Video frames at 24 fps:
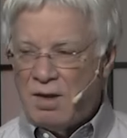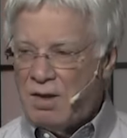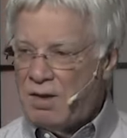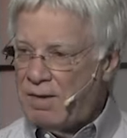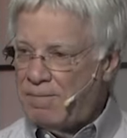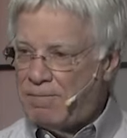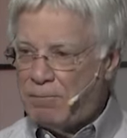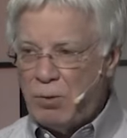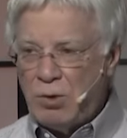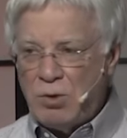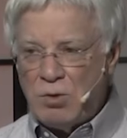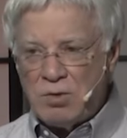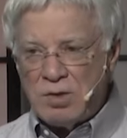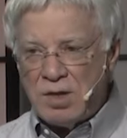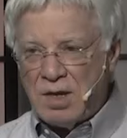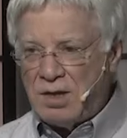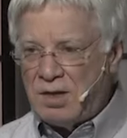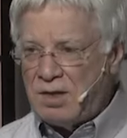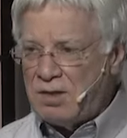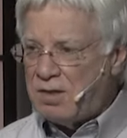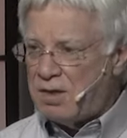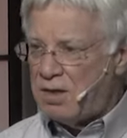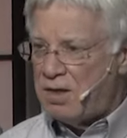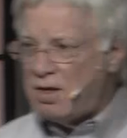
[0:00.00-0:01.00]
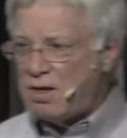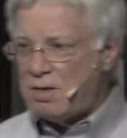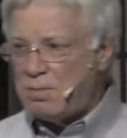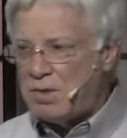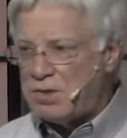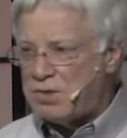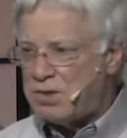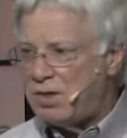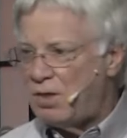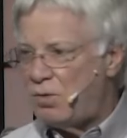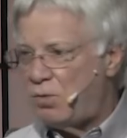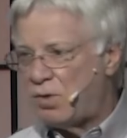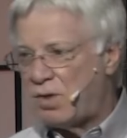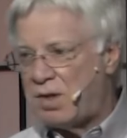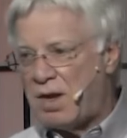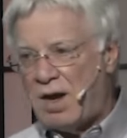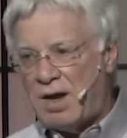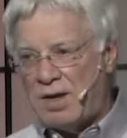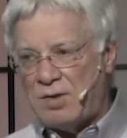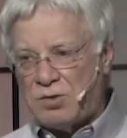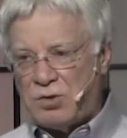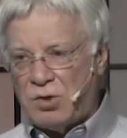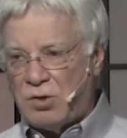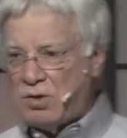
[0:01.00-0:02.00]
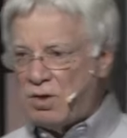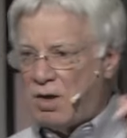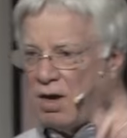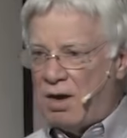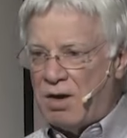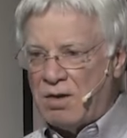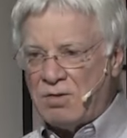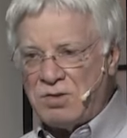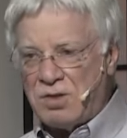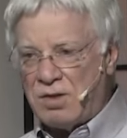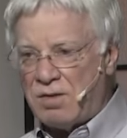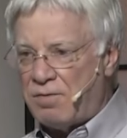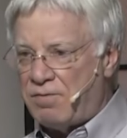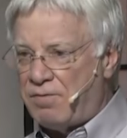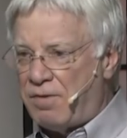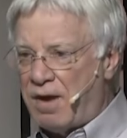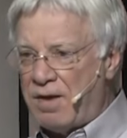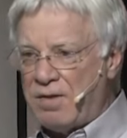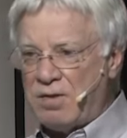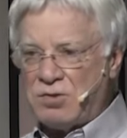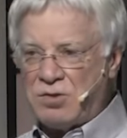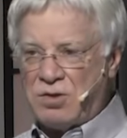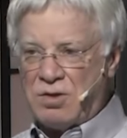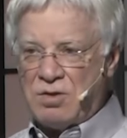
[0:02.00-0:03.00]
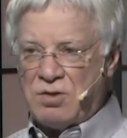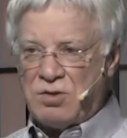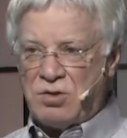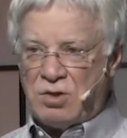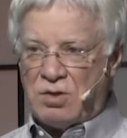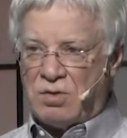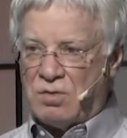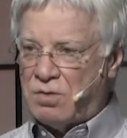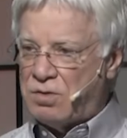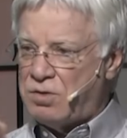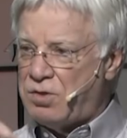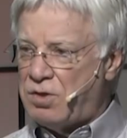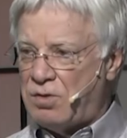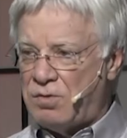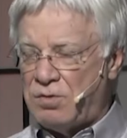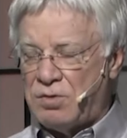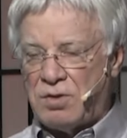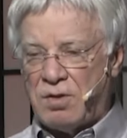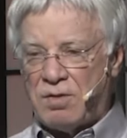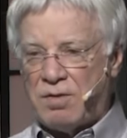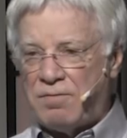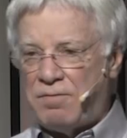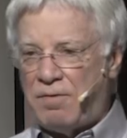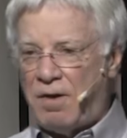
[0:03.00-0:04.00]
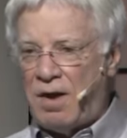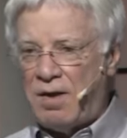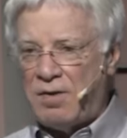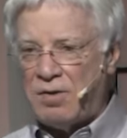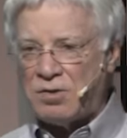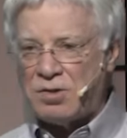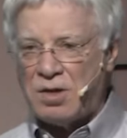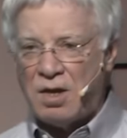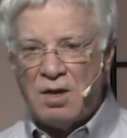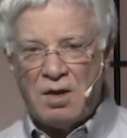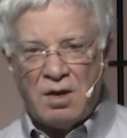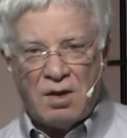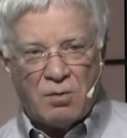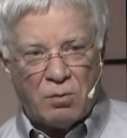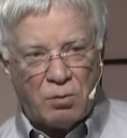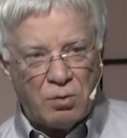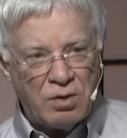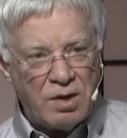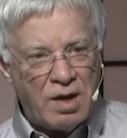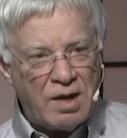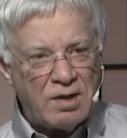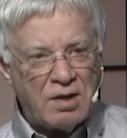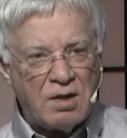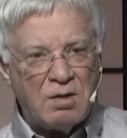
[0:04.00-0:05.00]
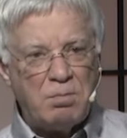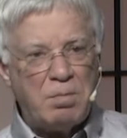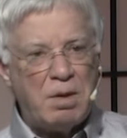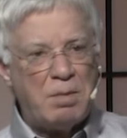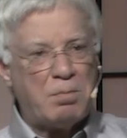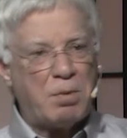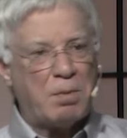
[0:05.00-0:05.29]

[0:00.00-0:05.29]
If we don't get into intimacy with God and turn the hearts of the fathers to the children, children to the fathers, we're not going to be